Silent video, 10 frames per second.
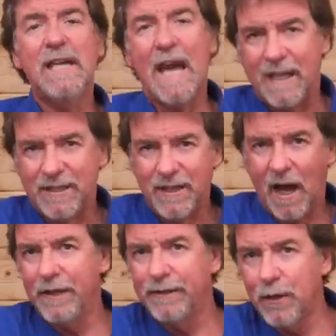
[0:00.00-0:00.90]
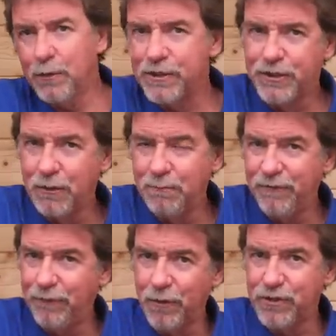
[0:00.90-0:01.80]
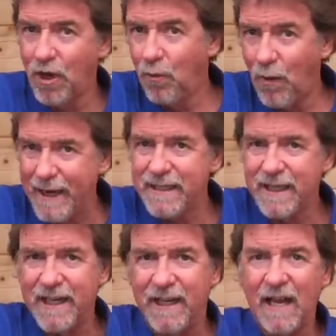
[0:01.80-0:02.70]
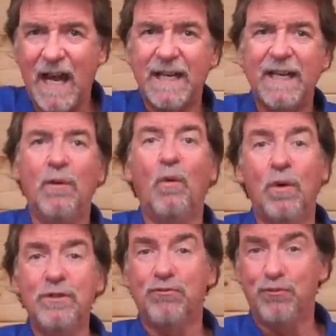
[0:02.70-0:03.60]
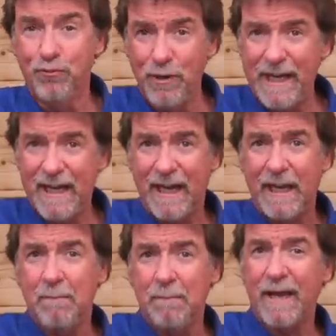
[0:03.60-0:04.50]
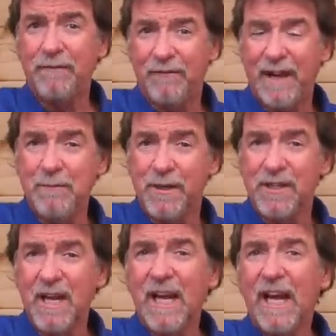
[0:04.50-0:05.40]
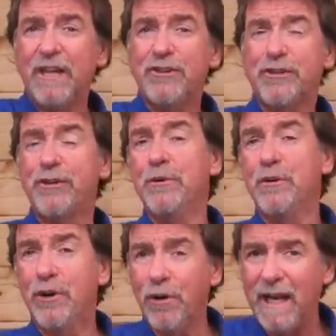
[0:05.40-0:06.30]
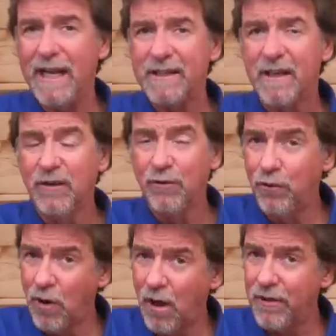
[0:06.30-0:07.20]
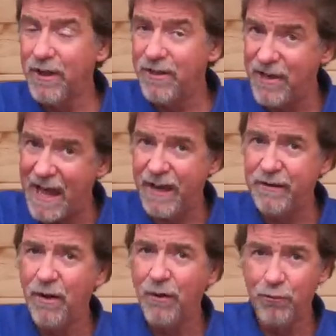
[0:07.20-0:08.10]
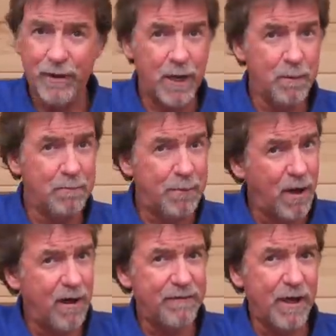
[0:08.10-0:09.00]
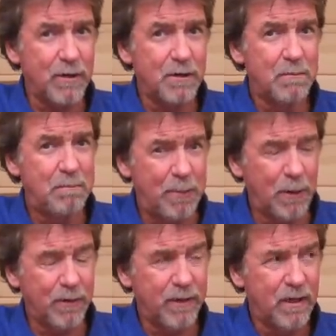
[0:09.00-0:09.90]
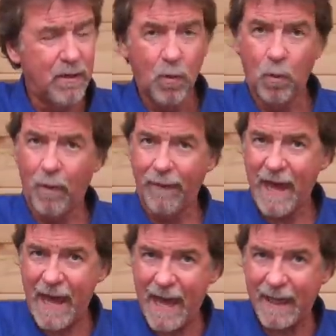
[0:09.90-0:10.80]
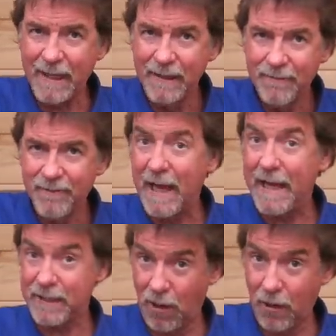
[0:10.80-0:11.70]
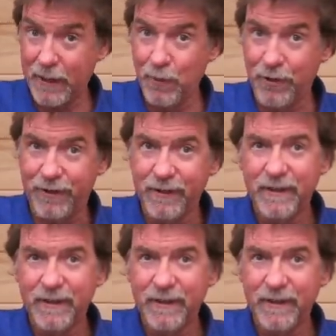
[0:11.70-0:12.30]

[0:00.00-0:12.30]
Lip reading: yes, I know it was done before John Wayne did it, and it was really made famous in True Grit rather than Rio Bravo. But what the heck? It's Hollywood.